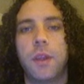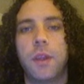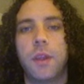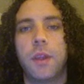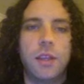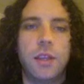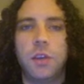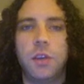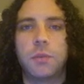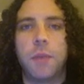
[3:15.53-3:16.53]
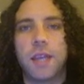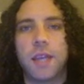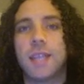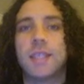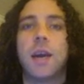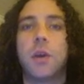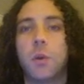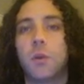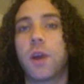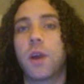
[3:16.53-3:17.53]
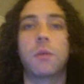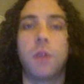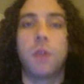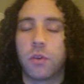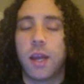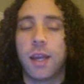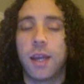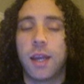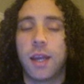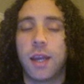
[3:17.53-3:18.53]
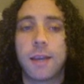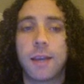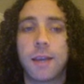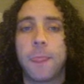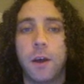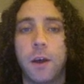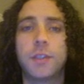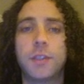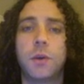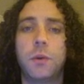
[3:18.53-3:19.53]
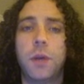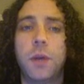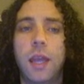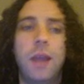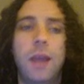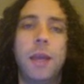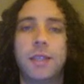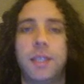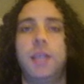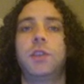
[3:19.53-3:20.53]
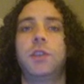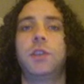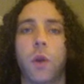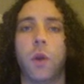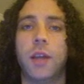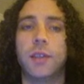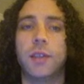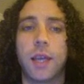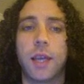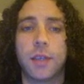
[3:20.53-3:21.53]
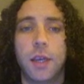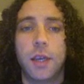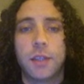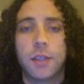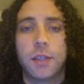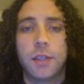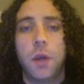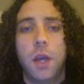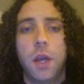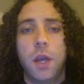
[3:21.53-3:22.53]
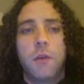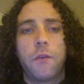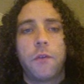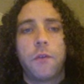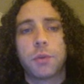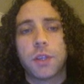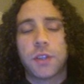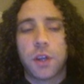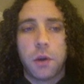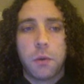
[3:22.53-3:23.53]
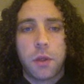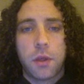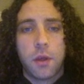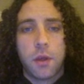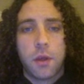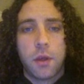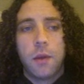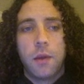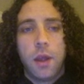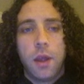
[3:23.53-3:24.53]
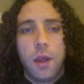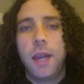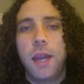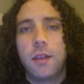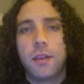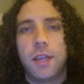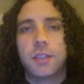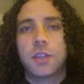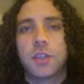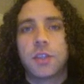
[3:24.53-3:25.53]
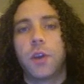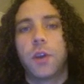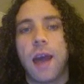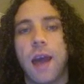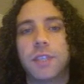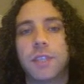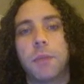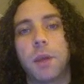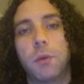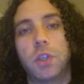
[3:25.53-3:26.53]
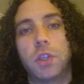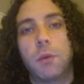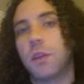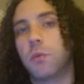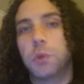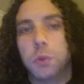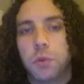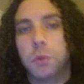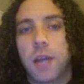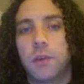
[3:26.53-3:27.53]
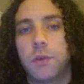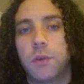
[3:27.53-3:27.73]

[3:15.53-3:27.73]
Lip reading: It's used because that's how you interact with the underlying disk. Also, it makes it easier to organize things. So first we're going to start out with, at the beginning of the disk, you're going to have something which is the root directory.